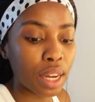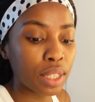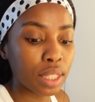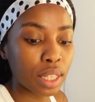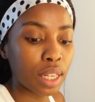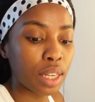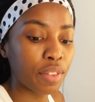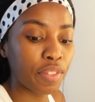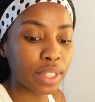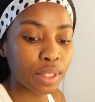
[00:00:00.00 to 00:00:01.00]
out an
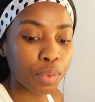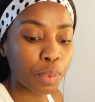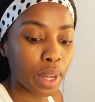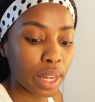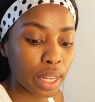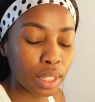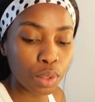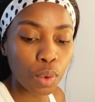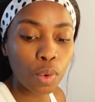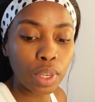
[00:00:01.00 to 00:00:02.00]
effective way
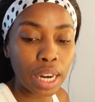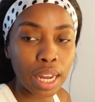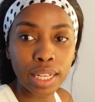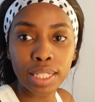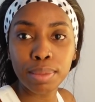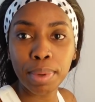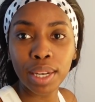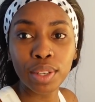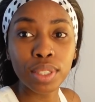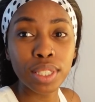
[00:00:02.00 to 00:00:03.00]
to organize my
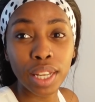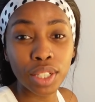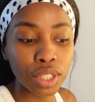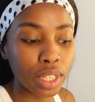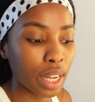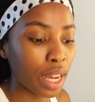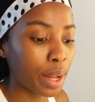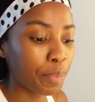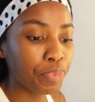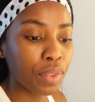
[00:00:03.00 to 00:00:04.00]
little station
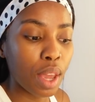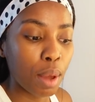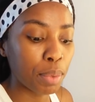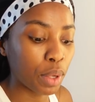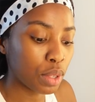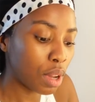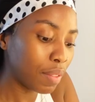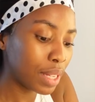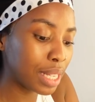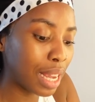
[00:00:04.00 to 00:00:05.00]
here, because
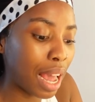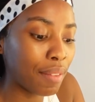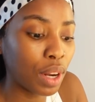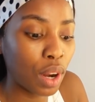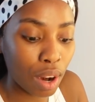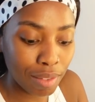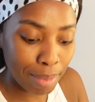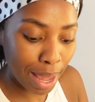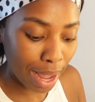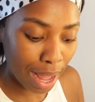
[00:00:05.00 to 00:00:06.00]
obviously I have a lot of
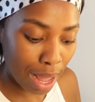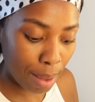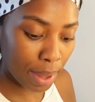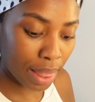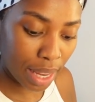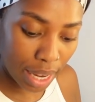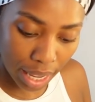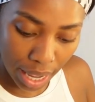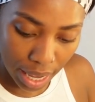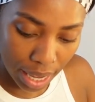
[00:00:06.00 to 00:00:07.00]
makeup, and then
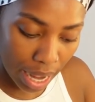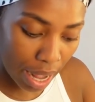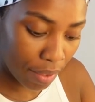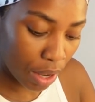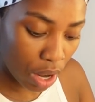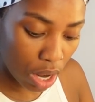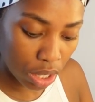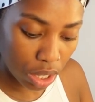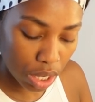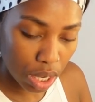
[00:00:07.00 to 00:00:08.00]
again I have a
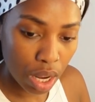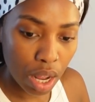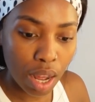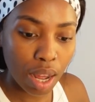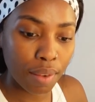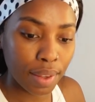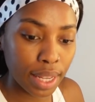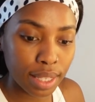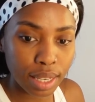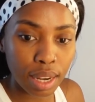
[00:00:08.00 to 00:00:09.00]
lot of
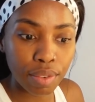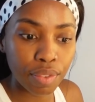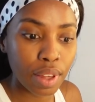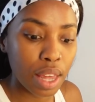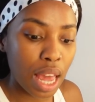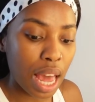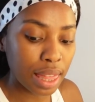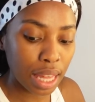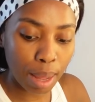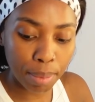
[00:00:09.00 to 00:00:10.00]
hair stuff. I
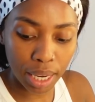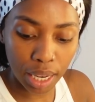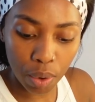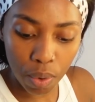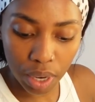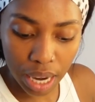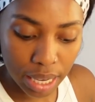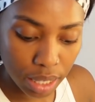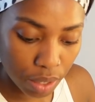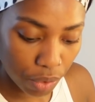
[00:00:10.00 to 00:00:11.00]
think I'm gonna get
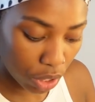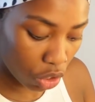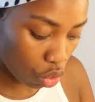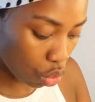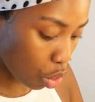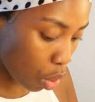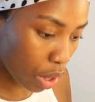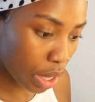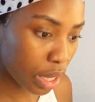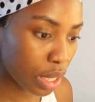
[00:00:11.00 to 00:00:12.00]
organizers for these
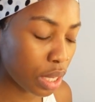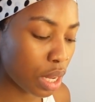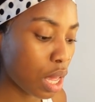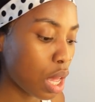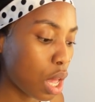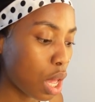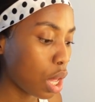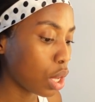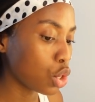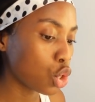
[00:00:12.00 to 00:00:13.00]
drawers
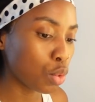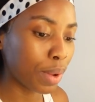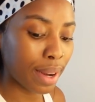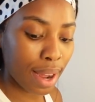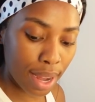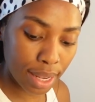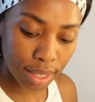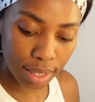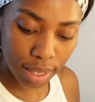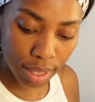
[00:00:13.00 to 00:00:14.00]
so
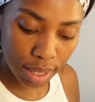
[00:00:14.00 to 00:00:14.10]
that